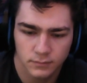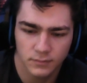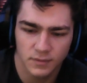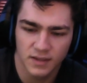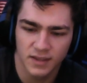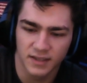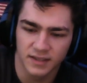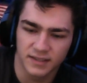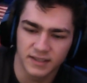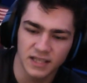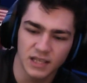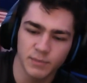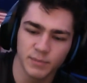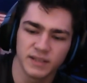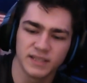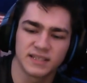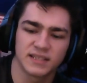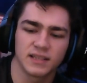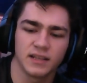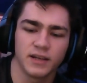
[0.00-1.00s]
The Demon
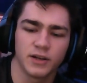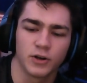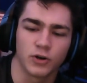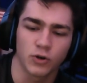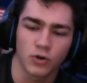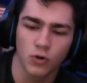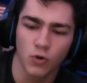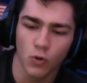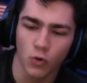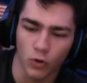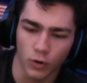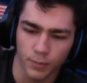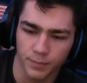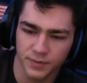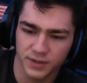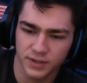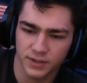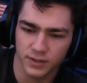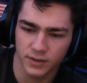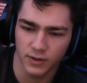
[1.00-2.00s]
Slayer
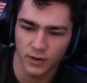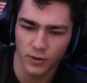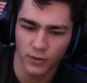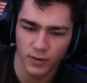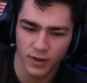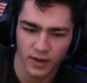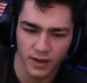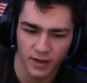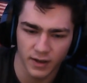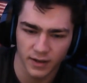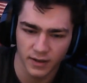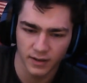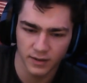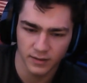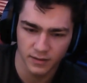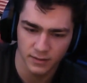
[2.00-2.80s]
corpse. Okay.